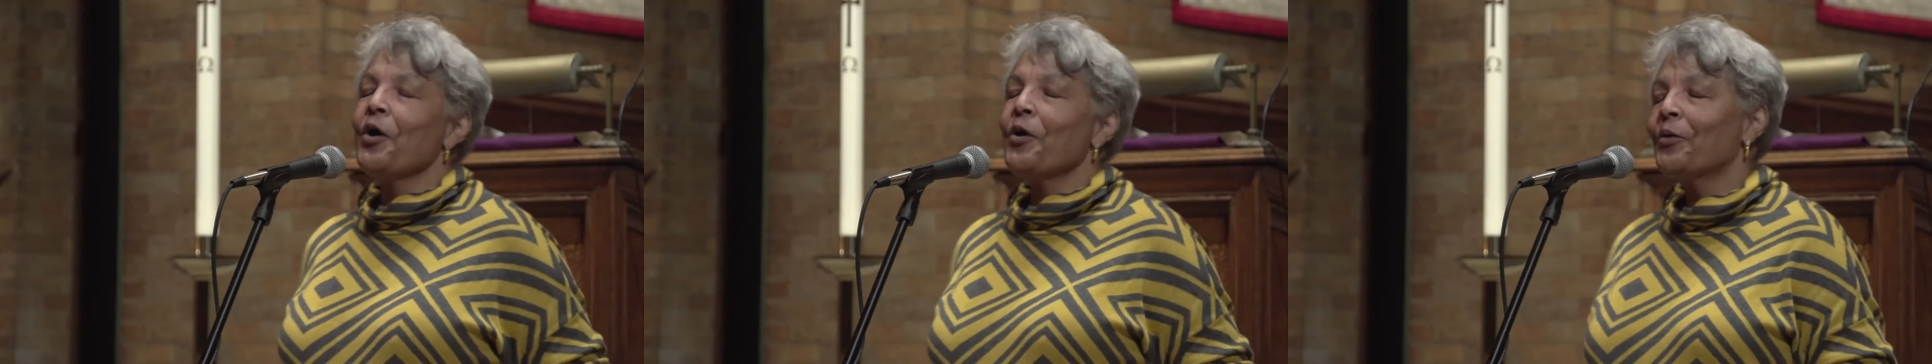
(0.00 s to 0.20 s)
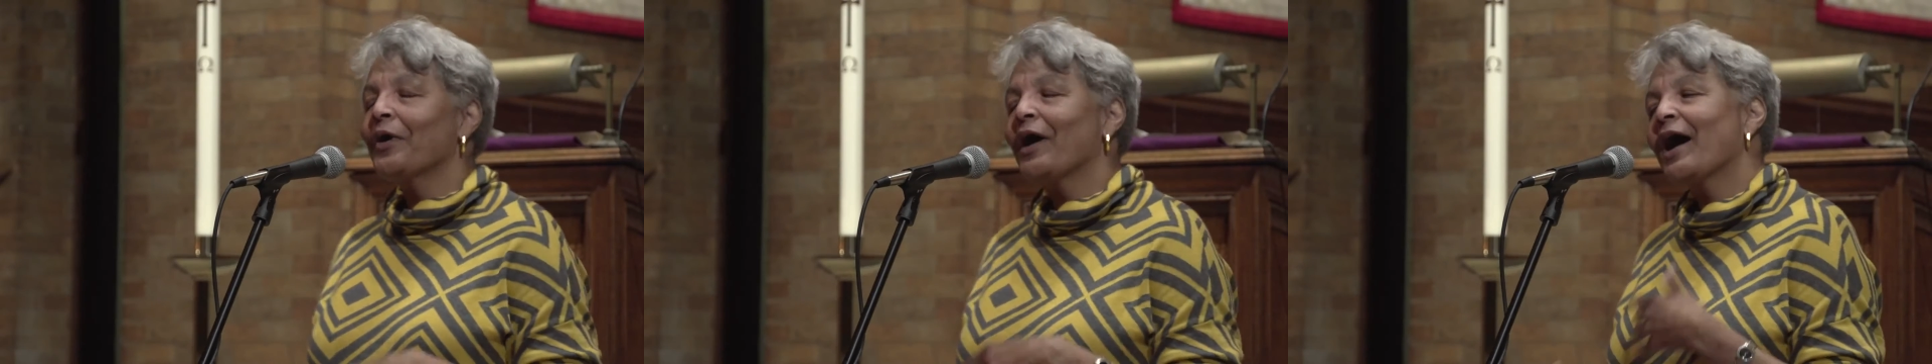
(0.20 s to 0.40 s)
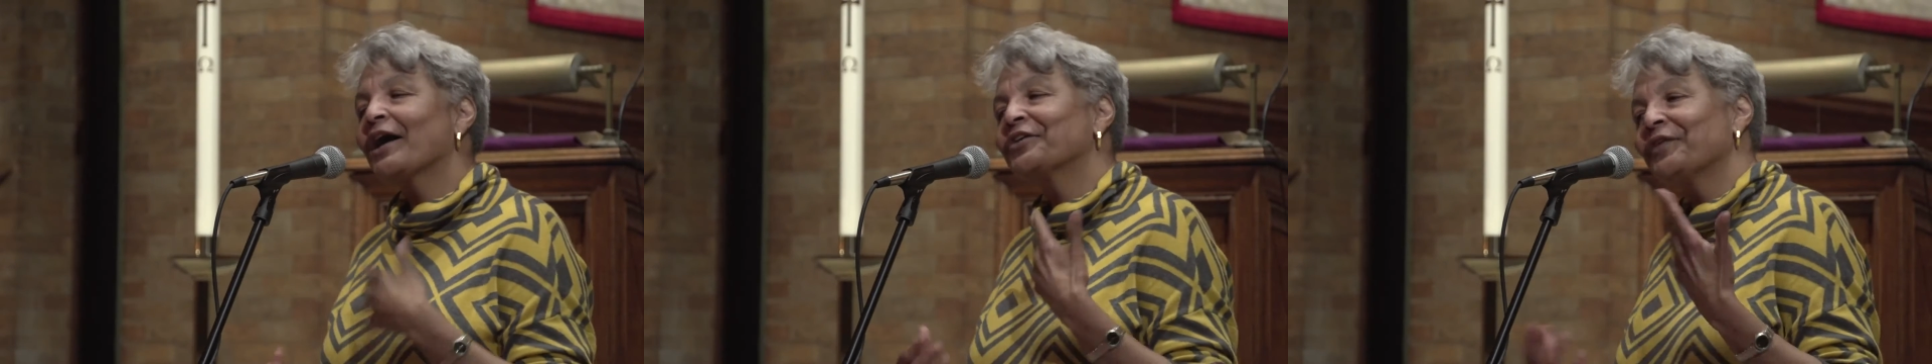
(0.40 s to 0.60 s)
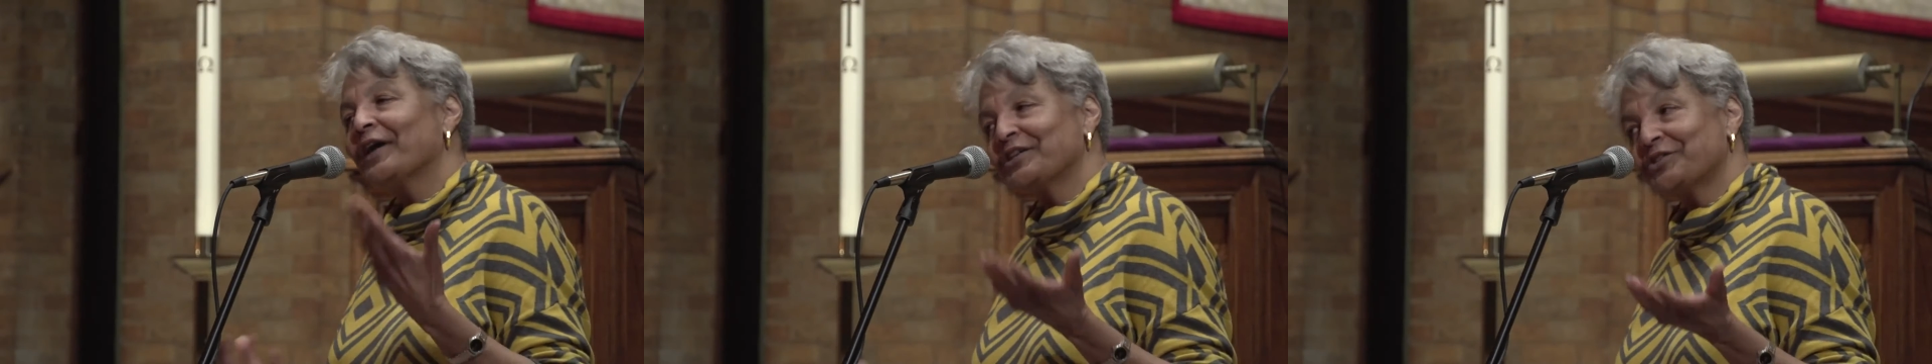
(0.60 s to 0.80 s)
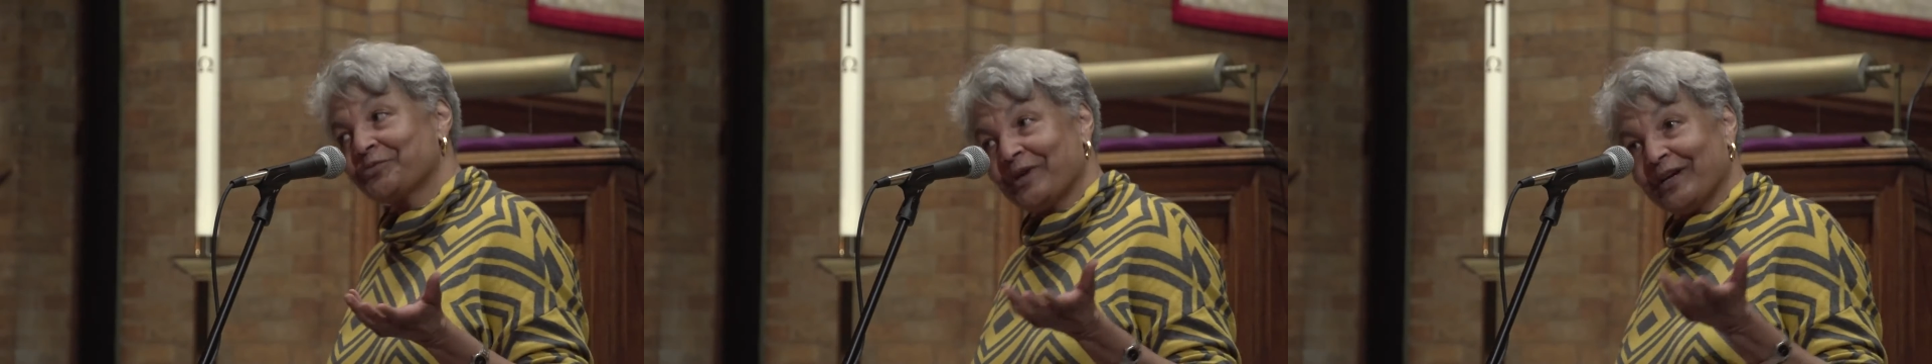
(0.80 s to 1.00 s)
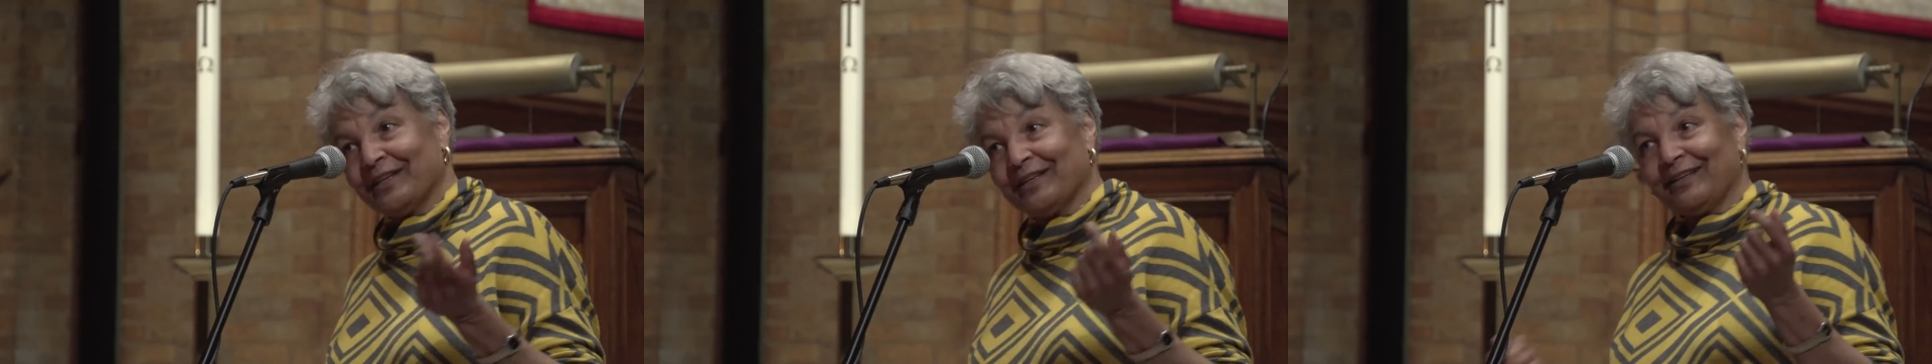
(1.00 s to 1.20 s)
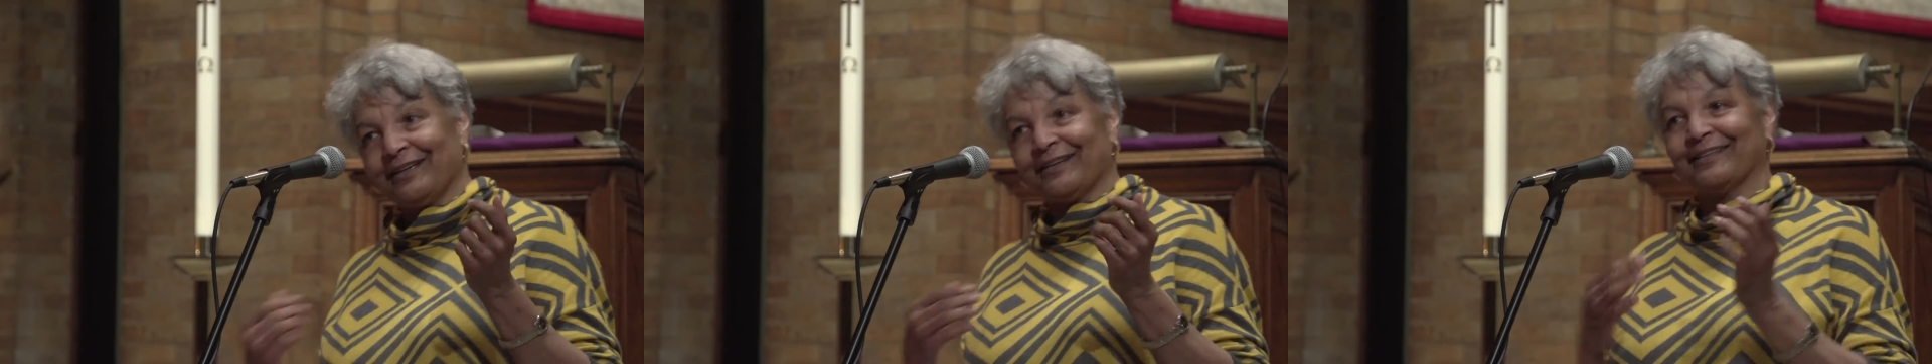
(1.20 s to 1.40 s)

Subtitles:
where I graduated.